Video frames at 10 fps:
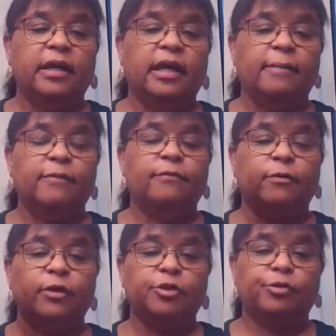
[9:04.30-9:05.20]
cup
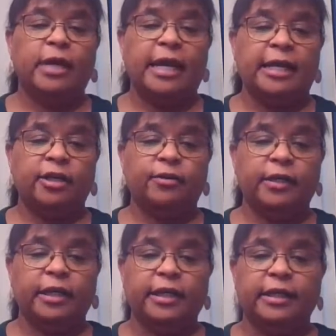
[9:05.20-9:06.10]
for dry
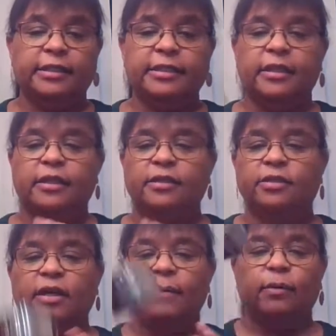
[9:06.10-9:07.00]
ingredients.
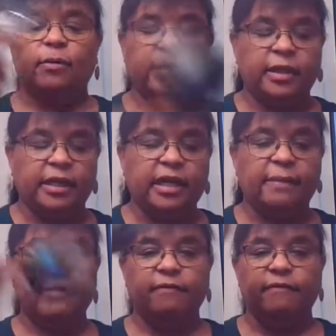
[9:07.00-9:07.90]
So I poured in the
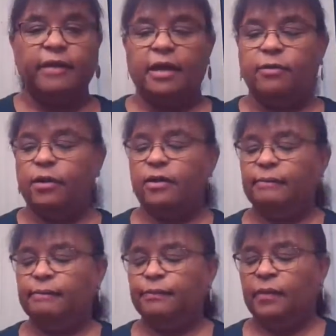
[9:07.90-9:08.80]
cup of flour,
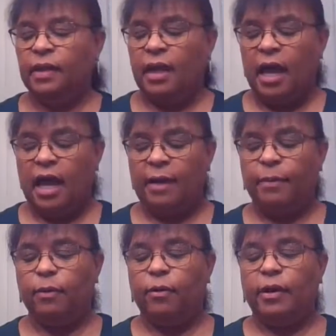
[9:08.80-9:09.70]
I
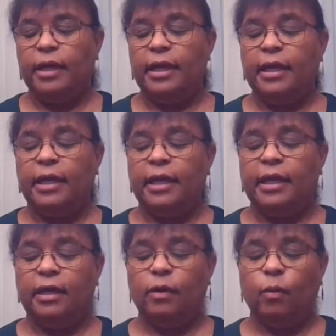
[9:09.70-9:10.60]
poured
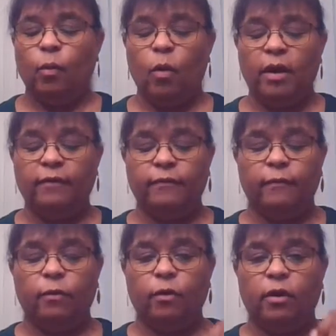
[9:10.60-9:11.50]
in
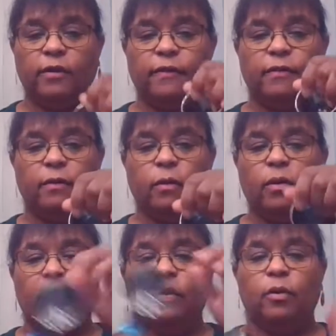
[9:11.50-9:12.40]
1/4
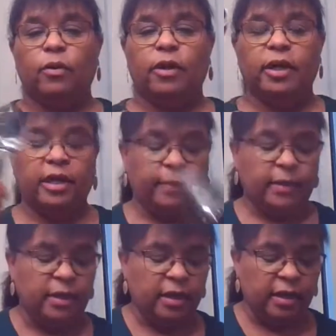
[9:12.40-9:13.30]
or a 1/4 cup
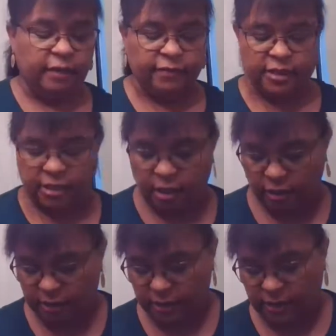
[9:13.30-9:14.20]
of
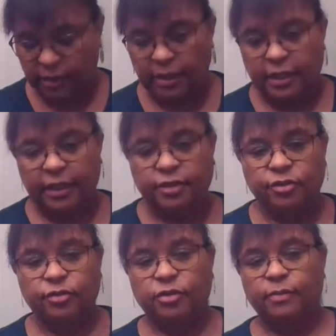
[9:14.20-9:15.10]
salt
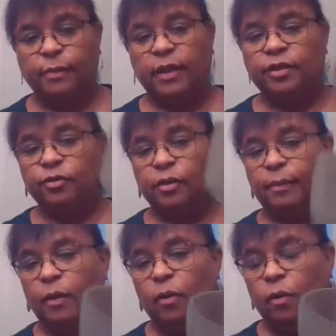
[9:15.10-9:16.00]
into
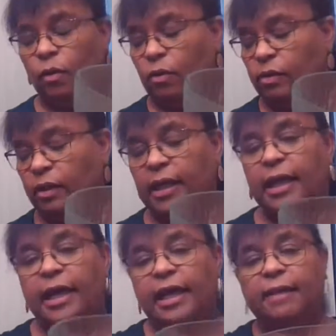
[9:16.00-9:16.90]
a bowl,
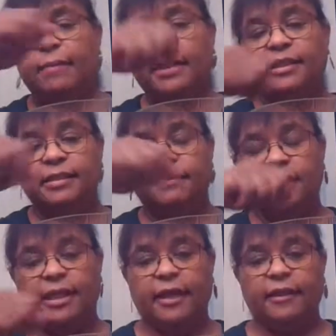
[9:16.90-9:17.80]
and I mixed them
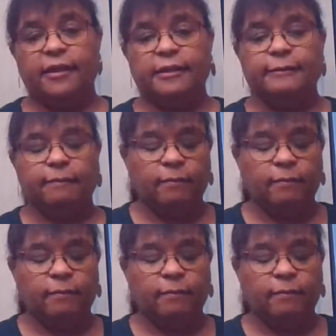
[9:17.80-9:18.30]
together.